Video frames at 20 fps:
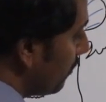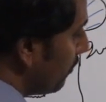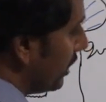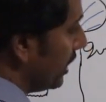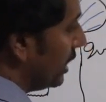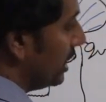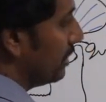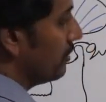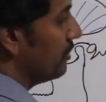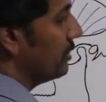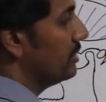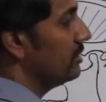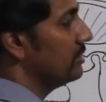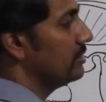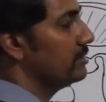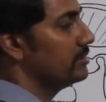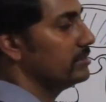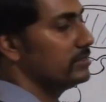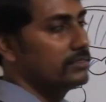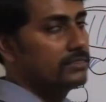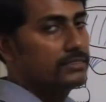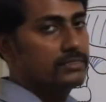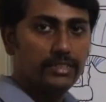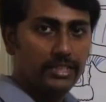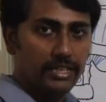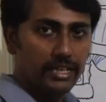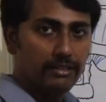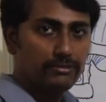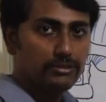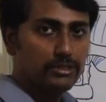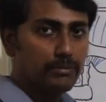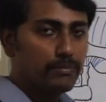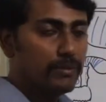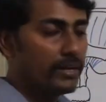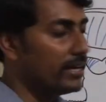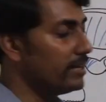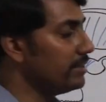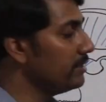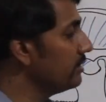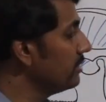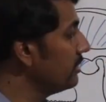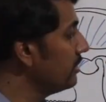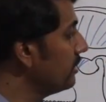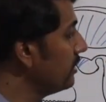mandible. The nerve supply.